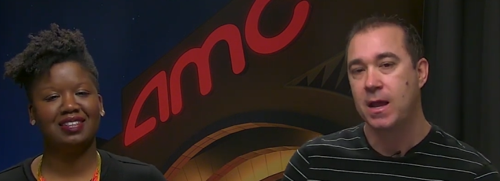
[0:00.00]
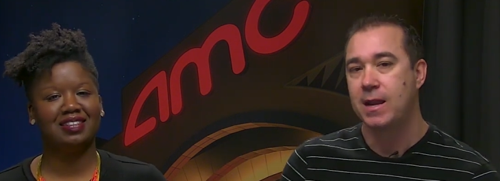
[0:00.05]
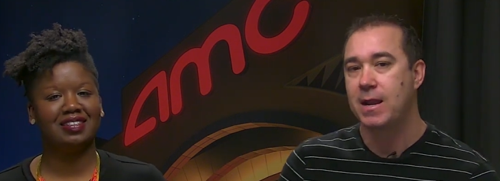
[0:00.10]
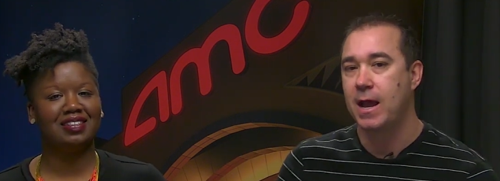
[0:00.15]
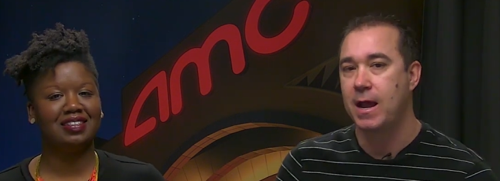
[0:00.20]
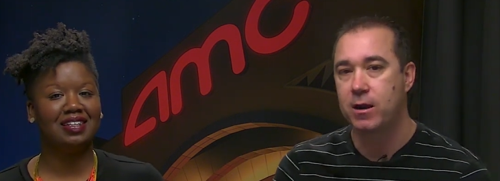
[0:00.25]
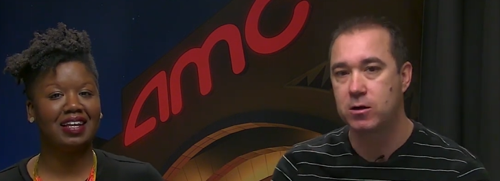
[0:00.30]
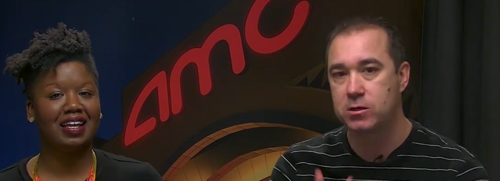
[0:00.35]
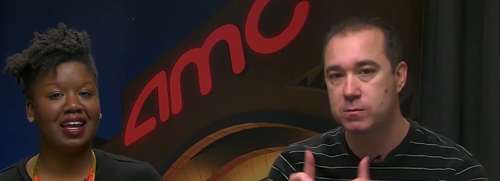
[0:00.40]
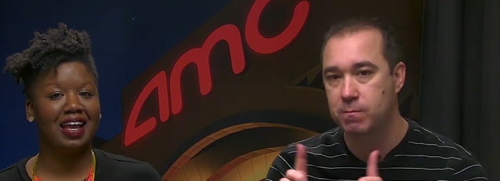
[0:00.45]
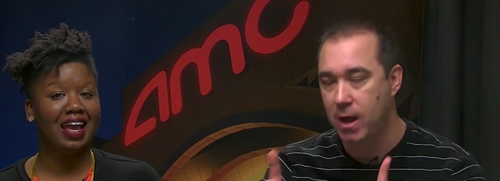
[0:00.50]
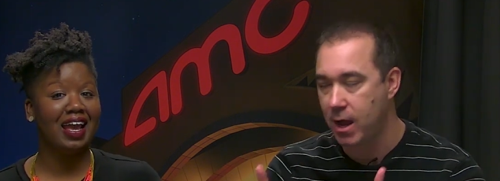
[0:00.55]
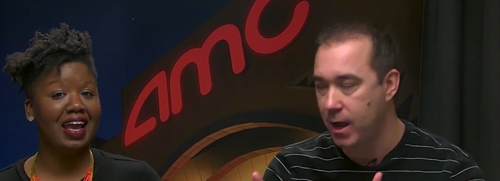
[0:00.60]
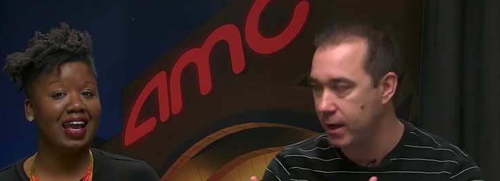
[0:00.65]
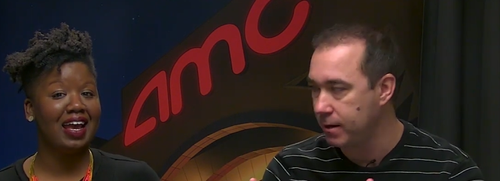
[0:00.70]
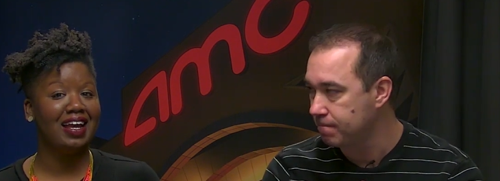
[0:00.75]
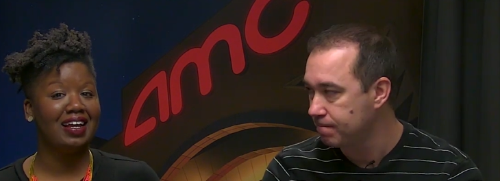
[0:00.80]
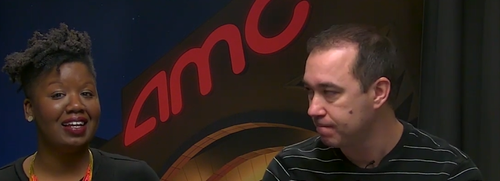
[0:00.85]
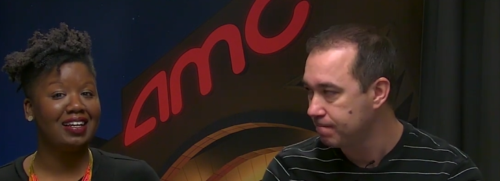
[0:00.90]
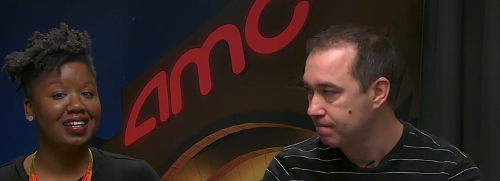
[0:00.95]
Speaker 1: Now here's
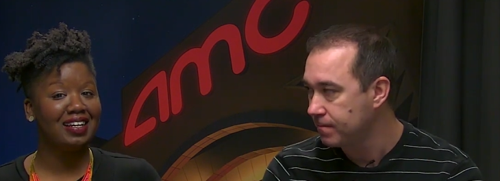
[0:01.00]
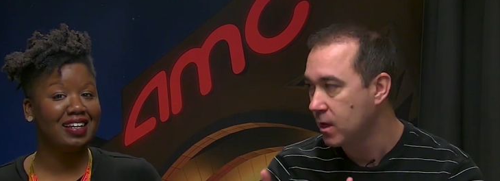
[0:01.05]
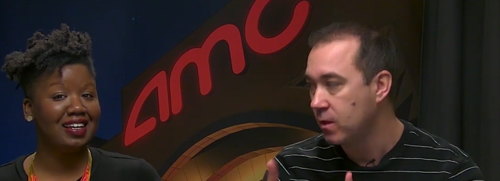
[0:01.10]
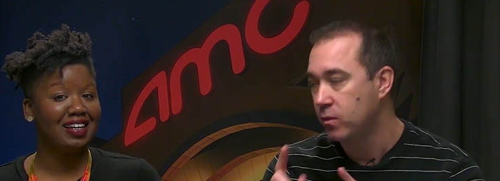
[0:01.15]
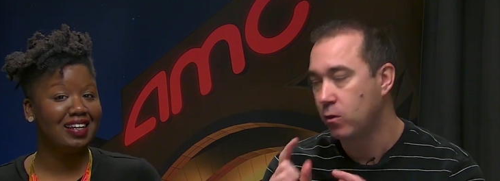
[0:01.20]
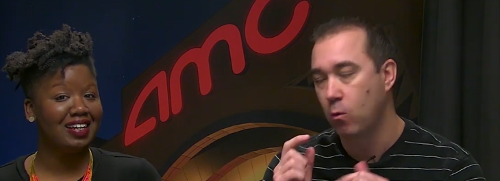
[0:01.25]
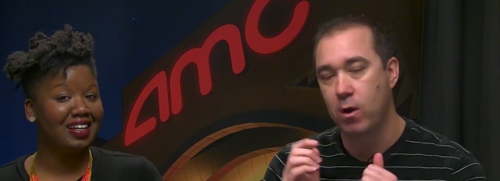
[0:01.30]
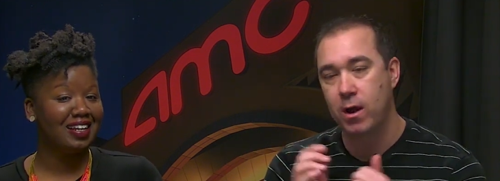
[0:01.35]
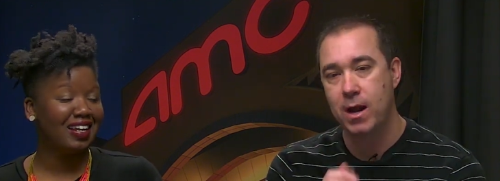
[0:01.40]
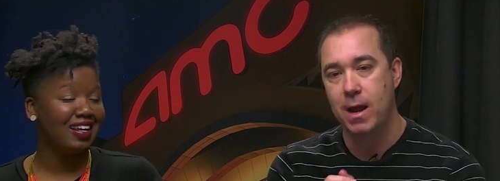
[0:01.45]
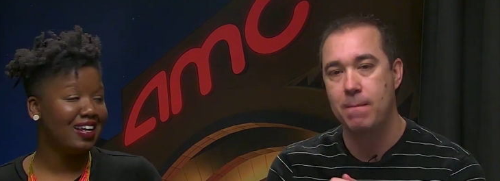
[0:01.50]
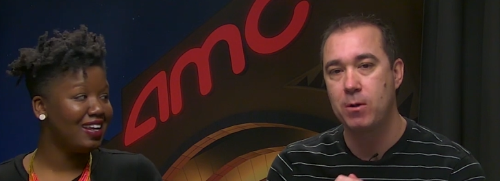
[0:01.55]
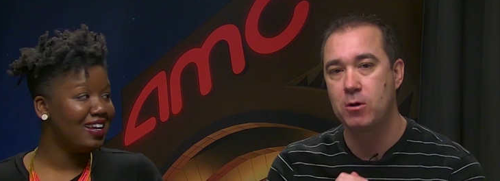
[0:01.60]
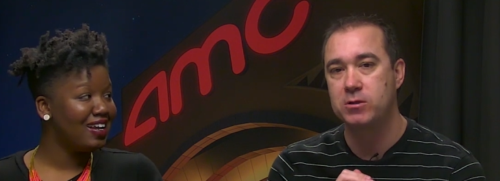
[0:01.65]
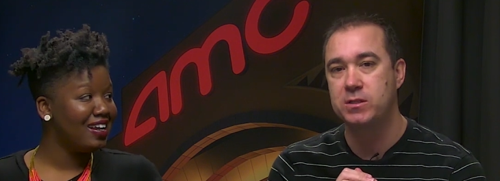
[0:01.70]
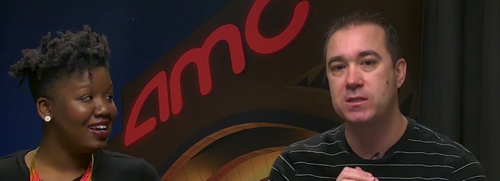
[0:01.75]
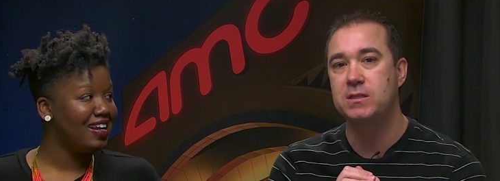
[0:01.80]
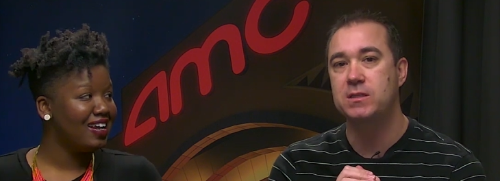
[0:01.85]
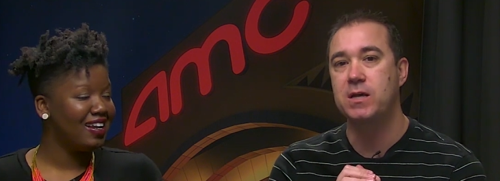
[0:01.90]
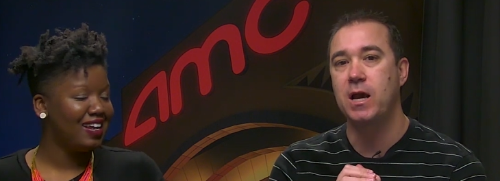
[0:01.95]
mine, and the one I'm
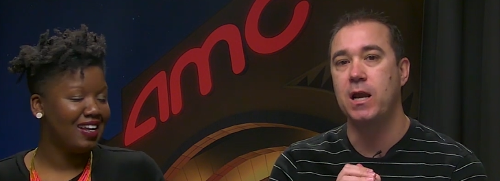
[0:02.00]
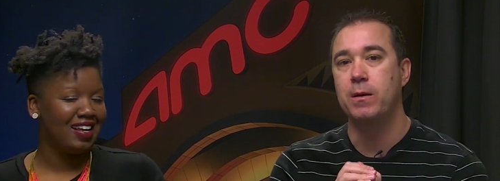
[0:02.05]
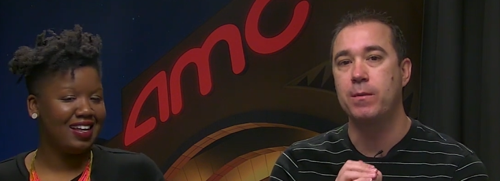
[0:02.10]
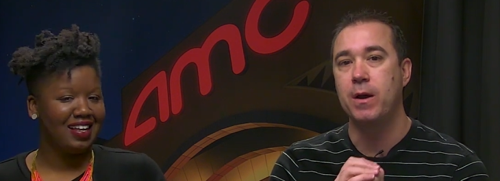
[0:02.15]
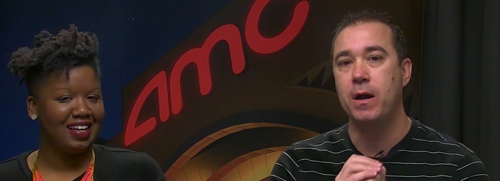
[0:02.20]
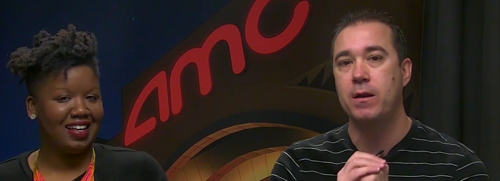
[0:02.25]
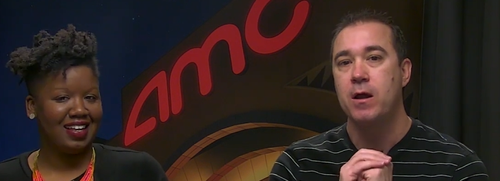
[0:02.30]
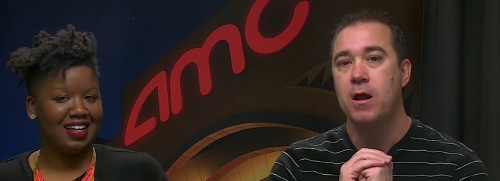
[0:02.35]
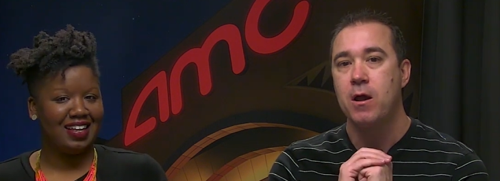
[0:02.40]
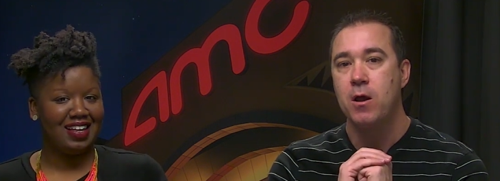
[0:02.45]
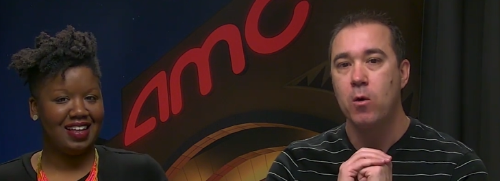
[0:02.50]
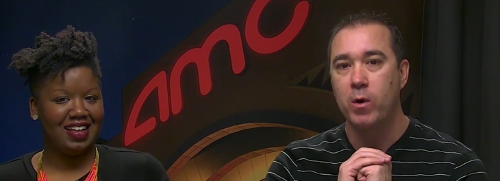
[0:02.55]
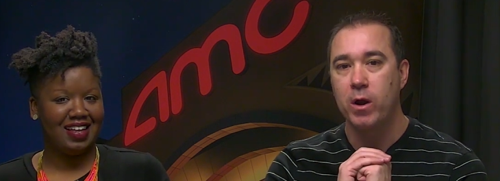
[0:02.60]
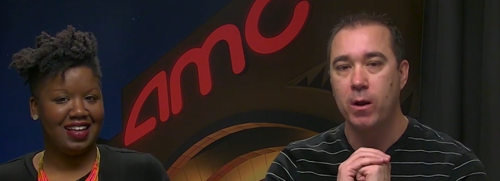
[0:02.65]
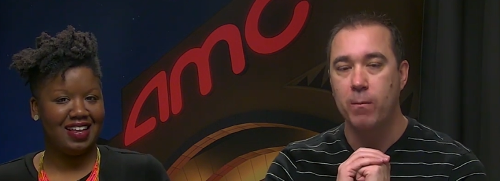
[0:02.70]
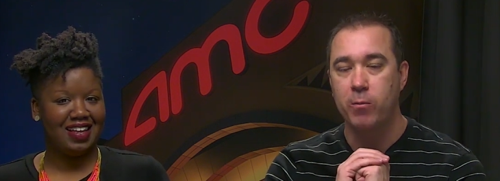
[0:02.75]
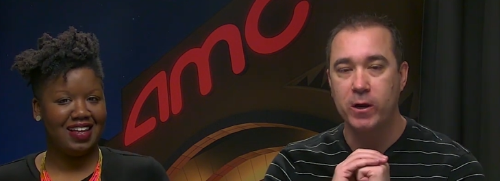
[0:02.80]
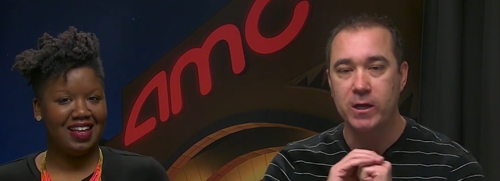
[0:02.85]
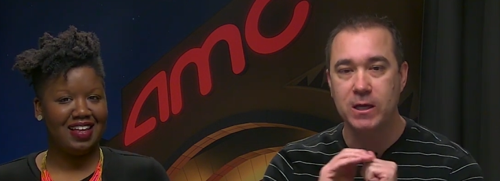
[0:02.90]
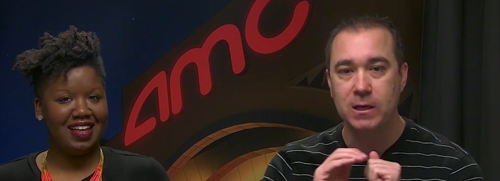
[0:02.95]
most excited about. We are
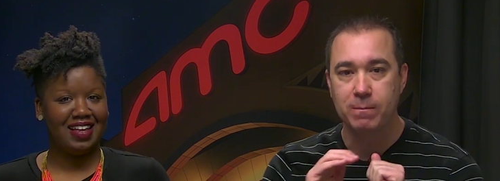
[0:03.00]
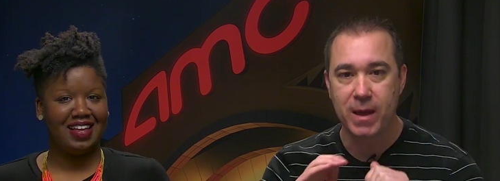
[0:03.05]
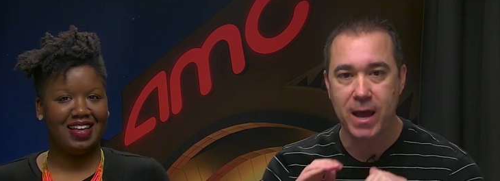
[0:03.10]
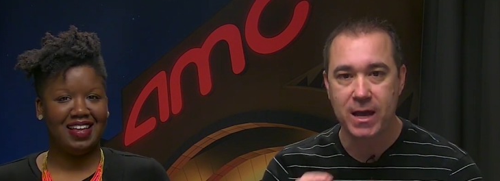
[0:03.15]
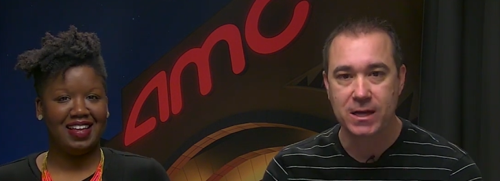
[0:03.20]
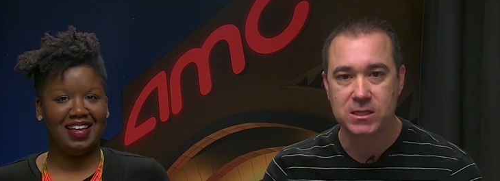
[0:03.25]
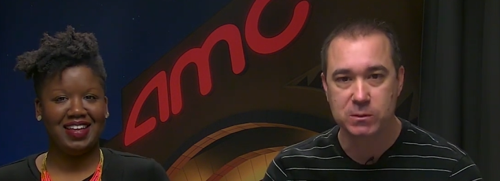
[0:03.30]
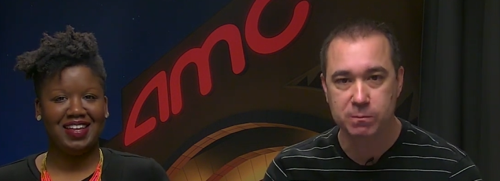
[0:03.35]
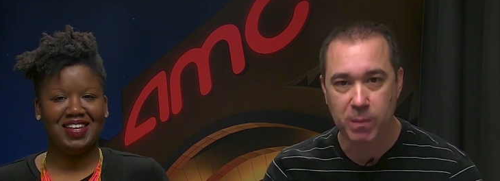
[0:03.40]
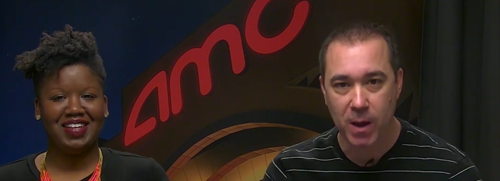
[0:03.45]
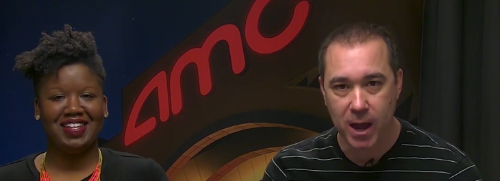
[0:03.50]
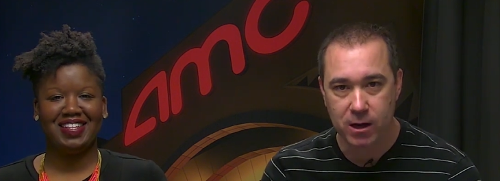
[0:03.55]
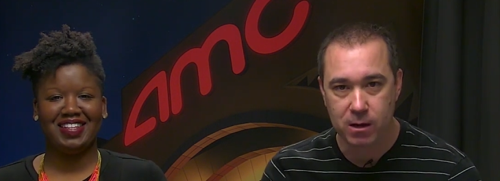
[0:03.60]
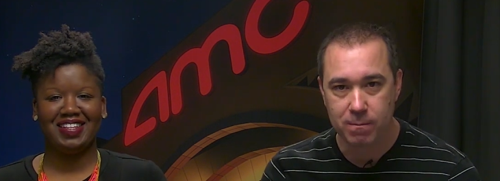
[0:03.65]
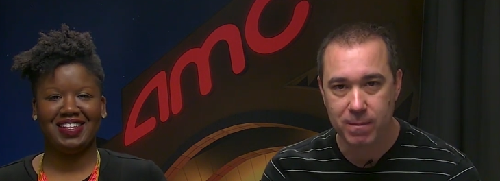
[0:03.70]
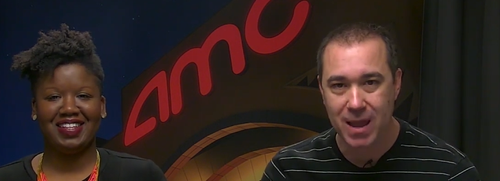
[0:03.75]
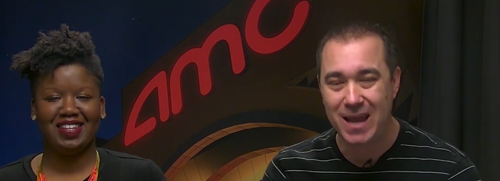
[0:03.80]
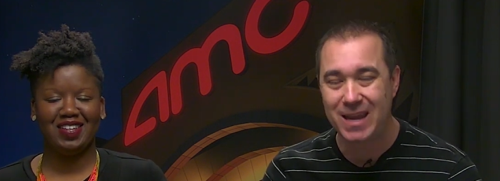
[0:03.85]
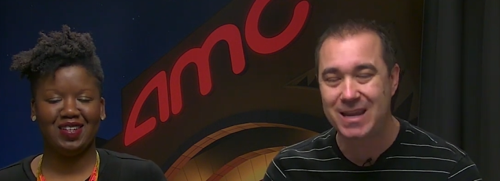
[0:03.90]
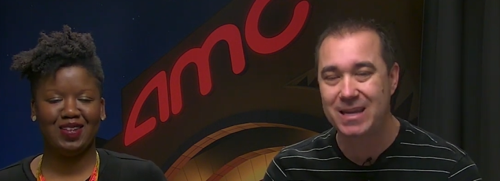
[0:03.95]
bringing back
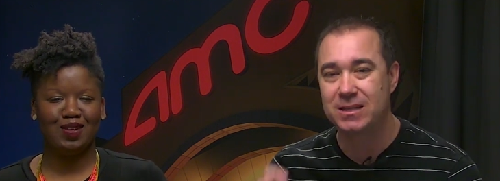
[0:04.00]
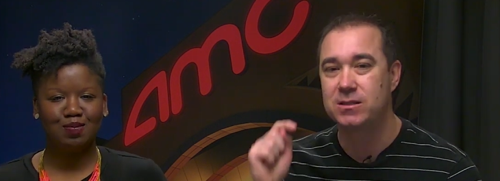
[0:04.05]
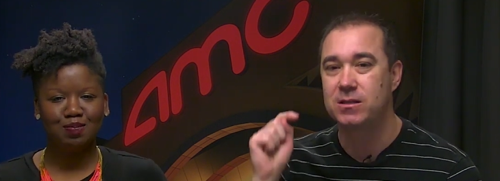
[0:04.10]
Spider-Man